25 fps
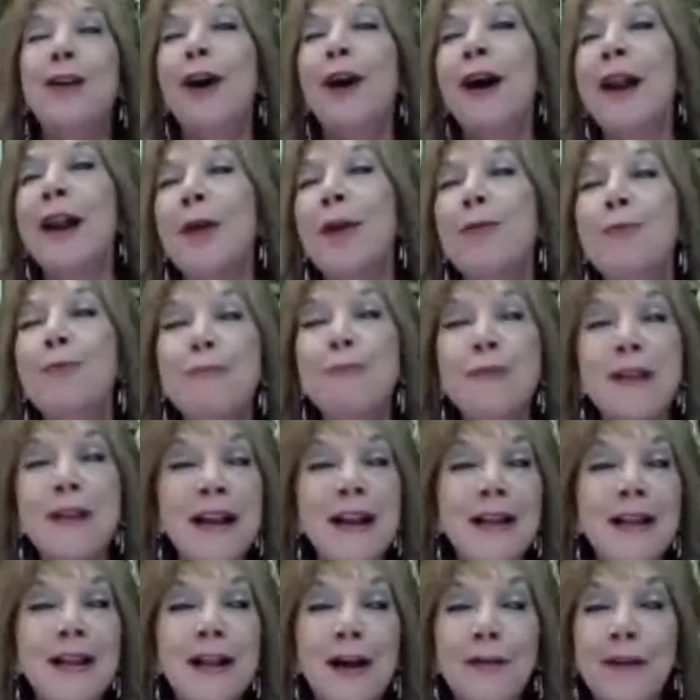I really
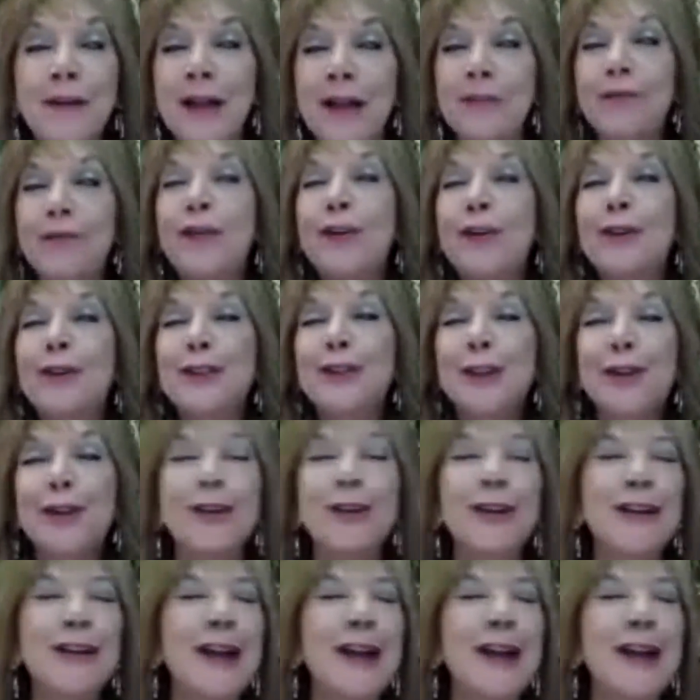love it. I feel so good. I